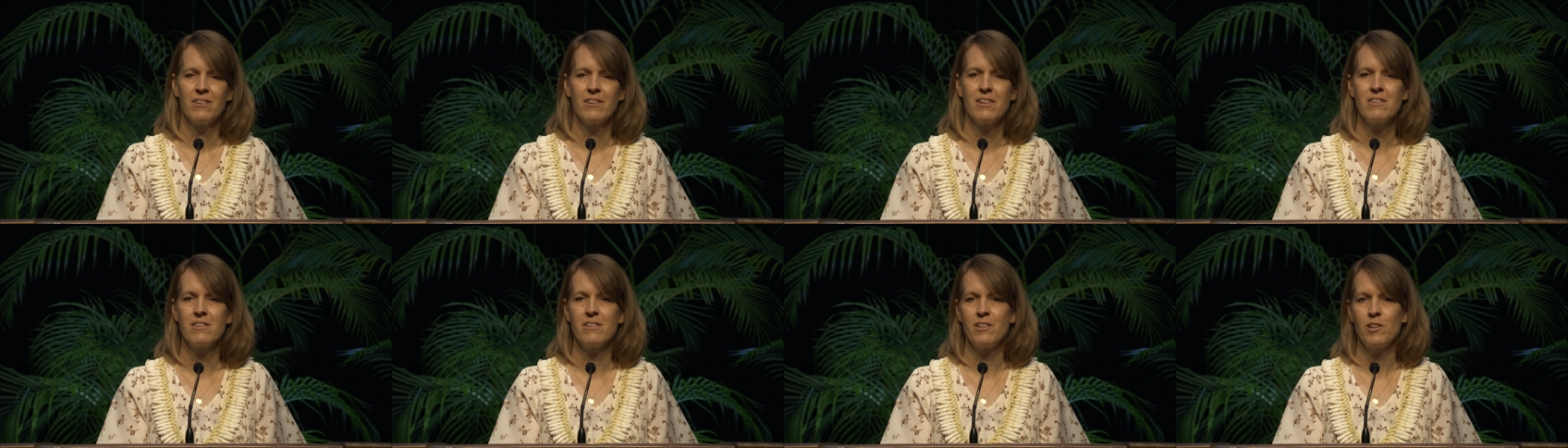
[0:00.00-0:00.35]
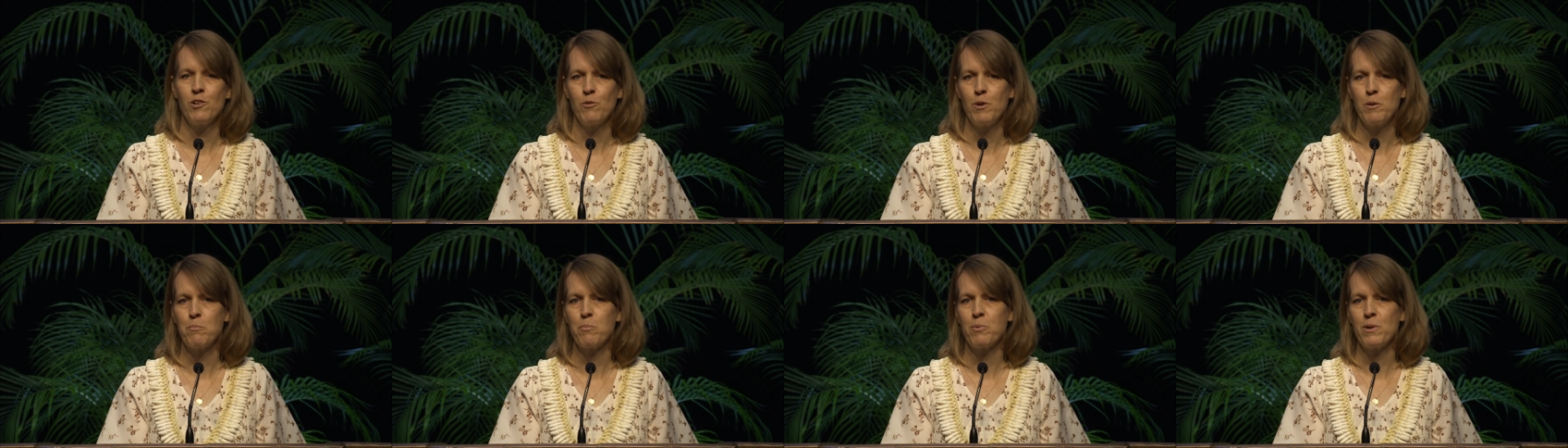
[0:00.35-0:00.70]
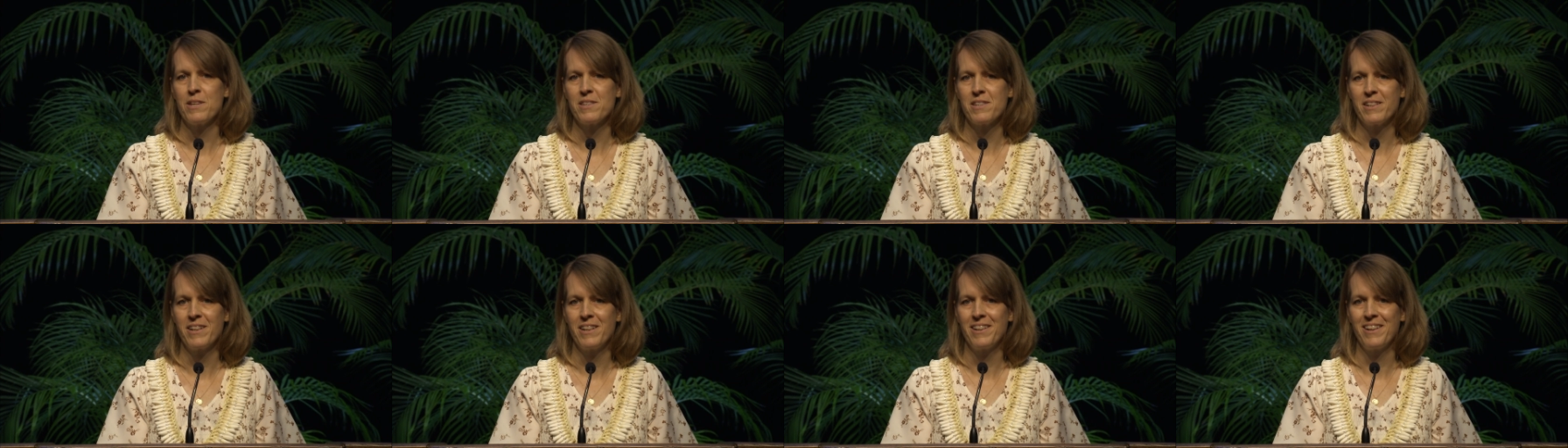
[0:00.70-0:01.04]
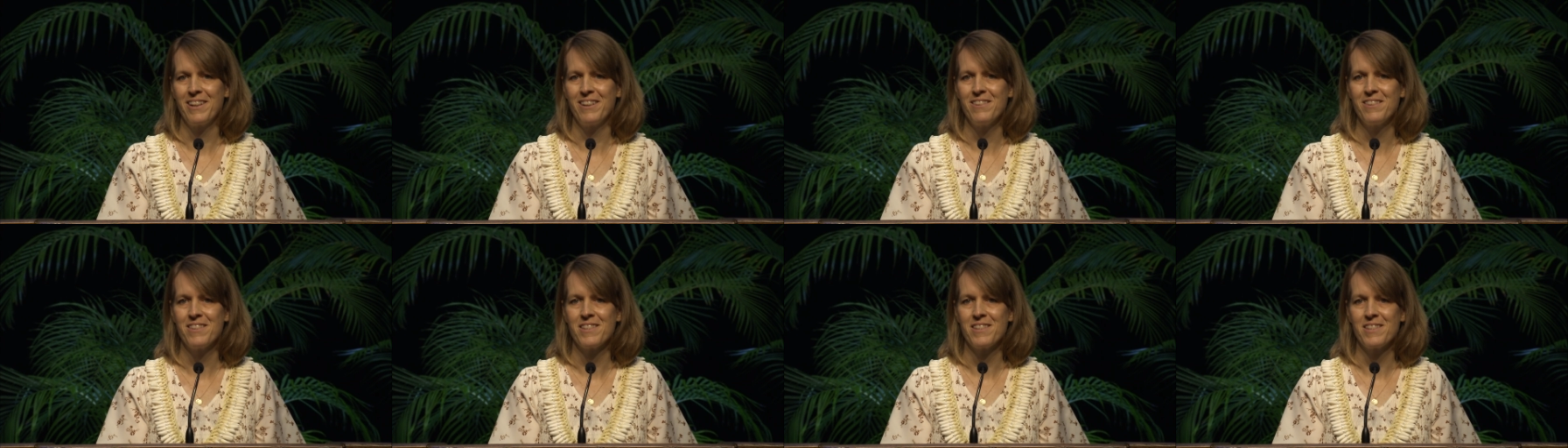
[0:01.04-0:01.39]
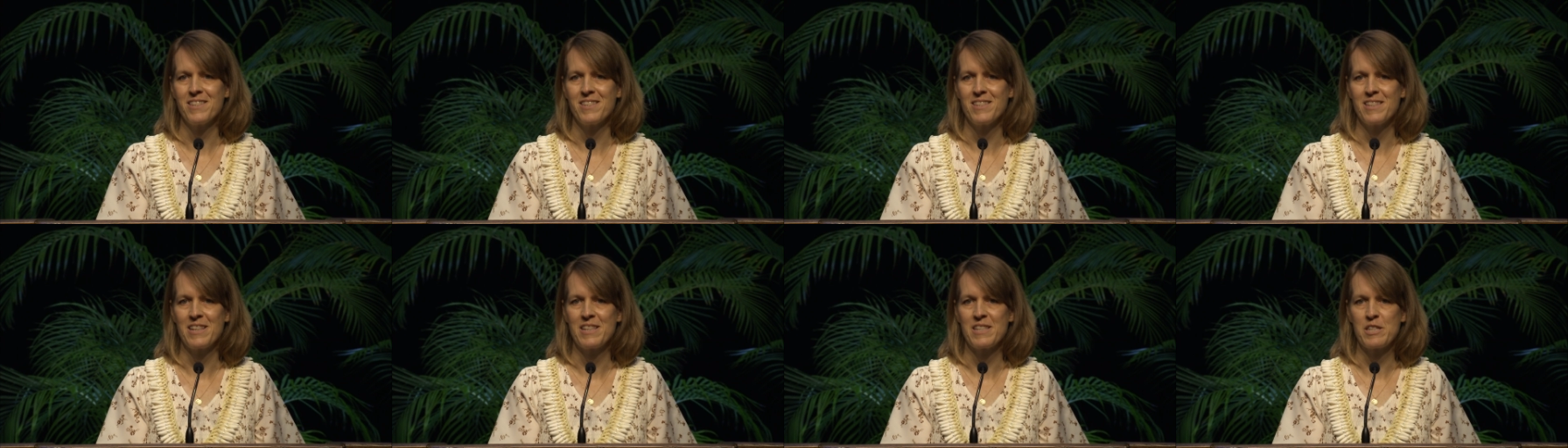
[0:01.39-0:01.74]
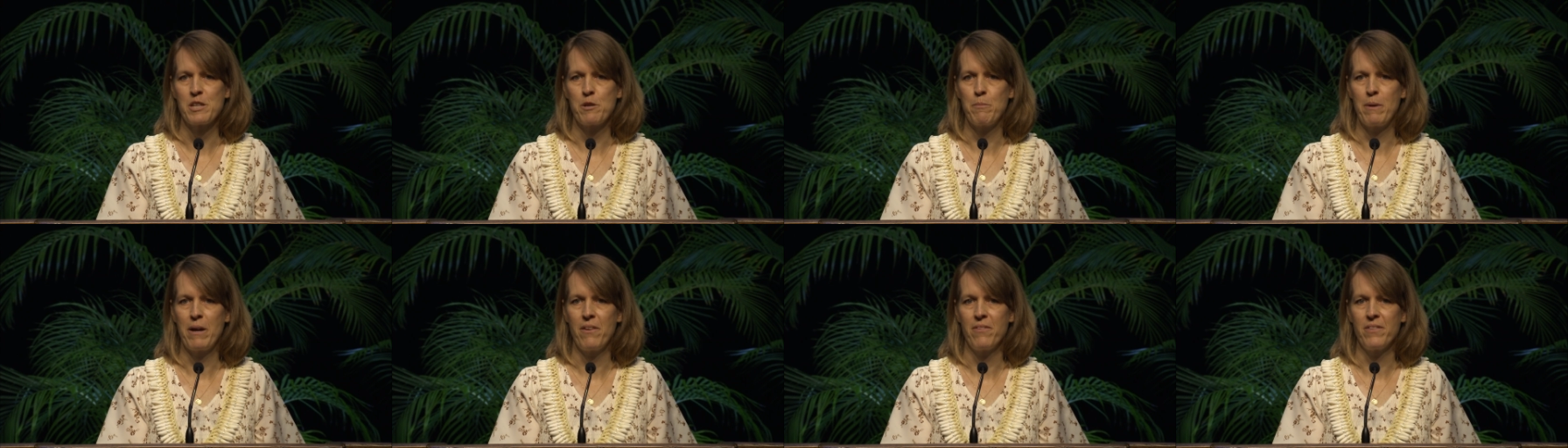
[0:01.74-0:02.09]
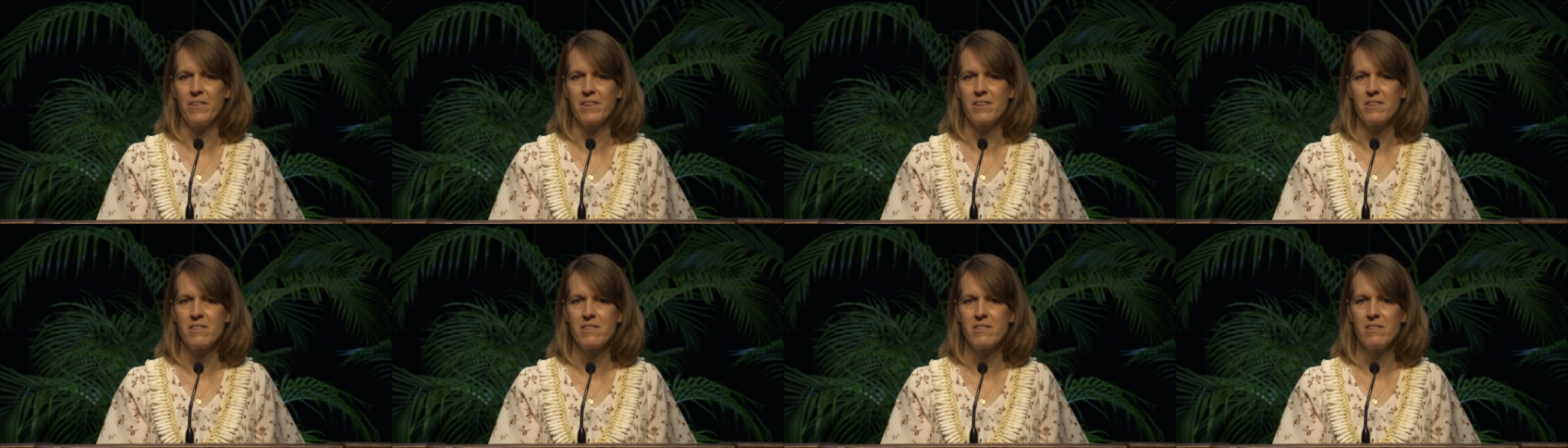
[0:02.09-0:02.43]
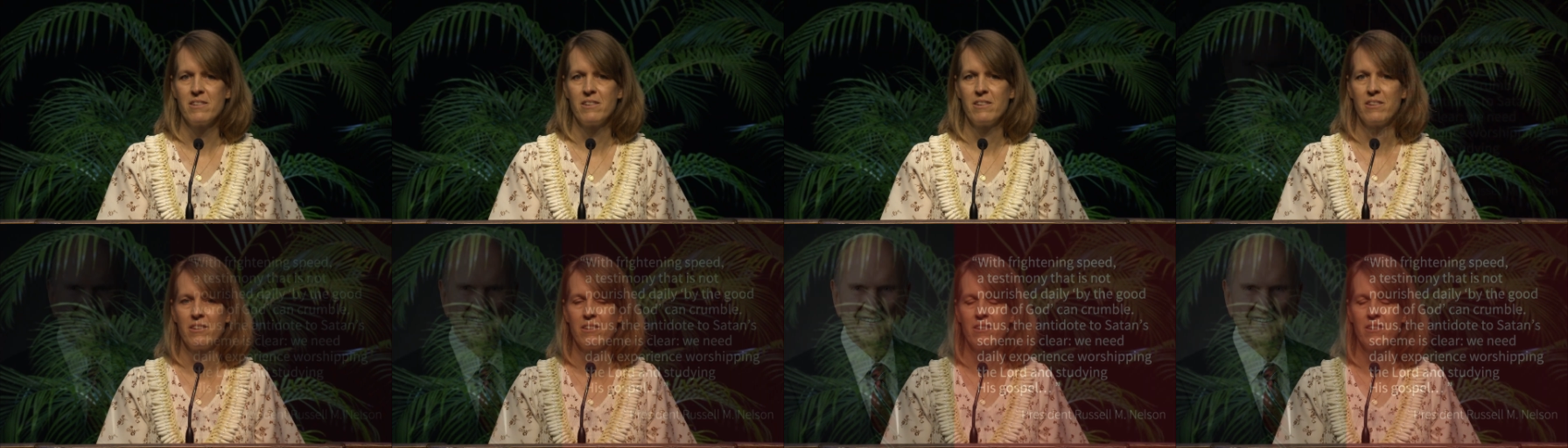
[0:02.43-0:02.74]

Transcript: Listen to what President Nelson says about this.